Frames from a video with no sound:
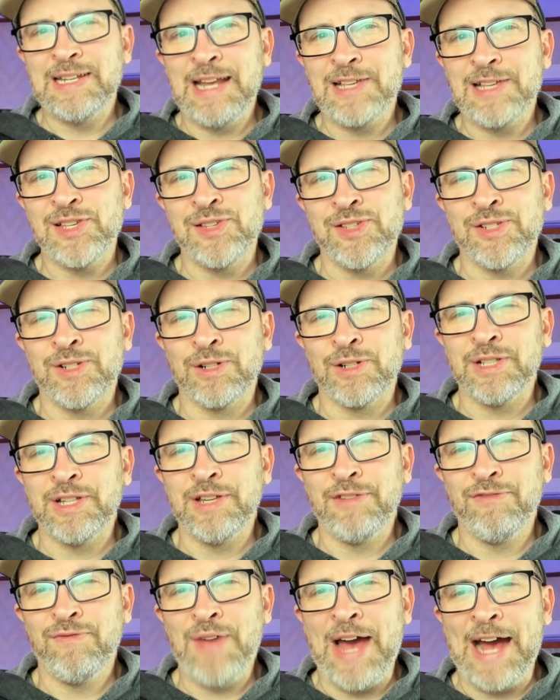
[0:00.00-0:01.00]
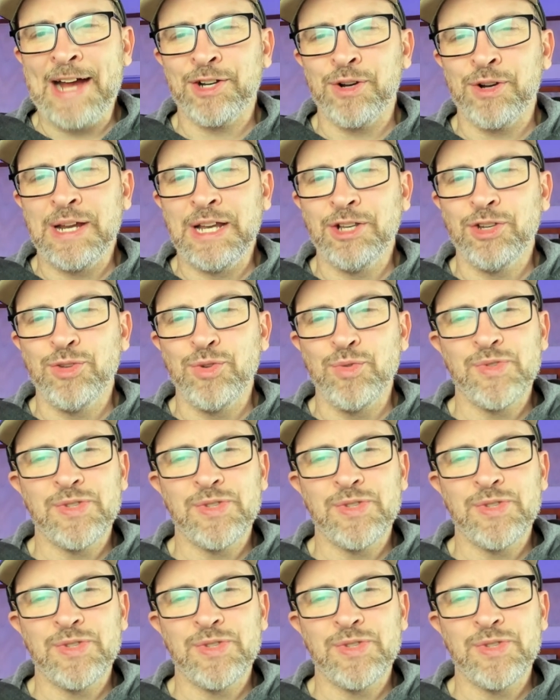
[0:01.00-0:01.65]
necessarily factor into